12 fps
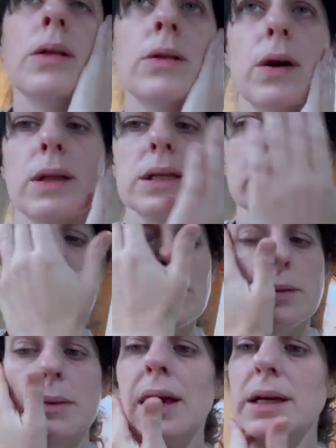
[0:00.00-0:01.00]
Not this
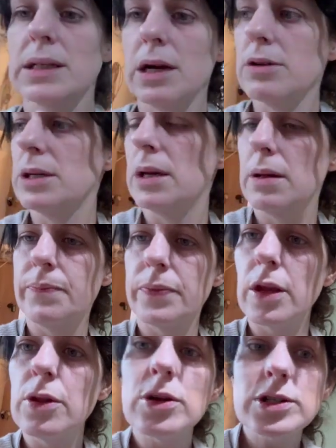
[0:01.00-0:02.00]
Saturday, next Saturday.
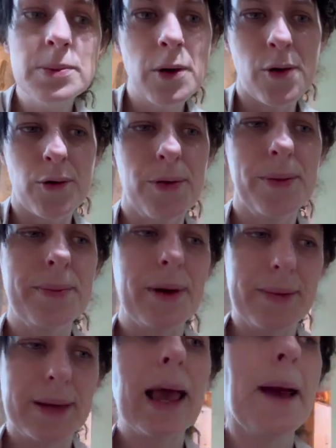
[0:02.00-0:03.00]
Not tomorrow,
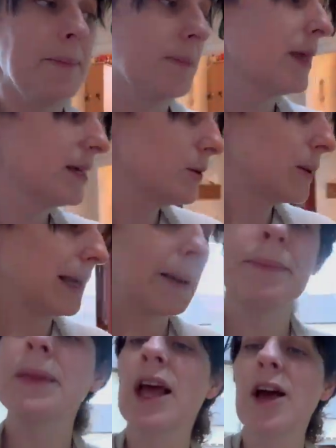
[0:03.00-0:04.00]
but yeah, it's a week.
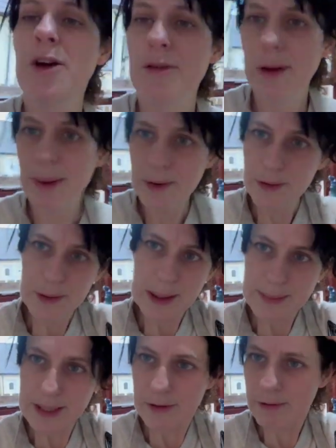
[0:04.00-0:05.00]
But I want to go and get
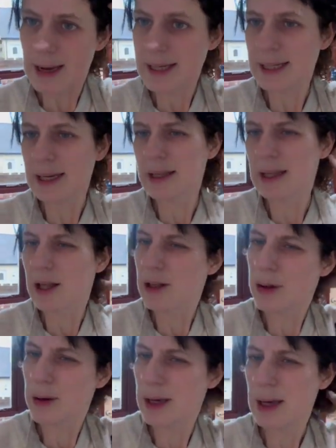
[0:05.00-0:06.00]
myself ready. That'll
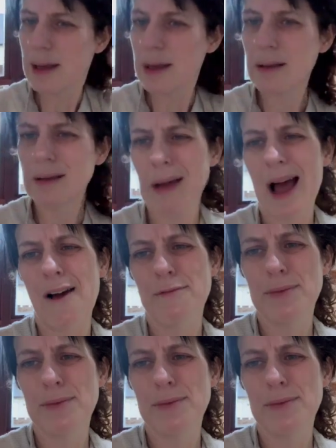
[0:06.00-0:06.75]
look half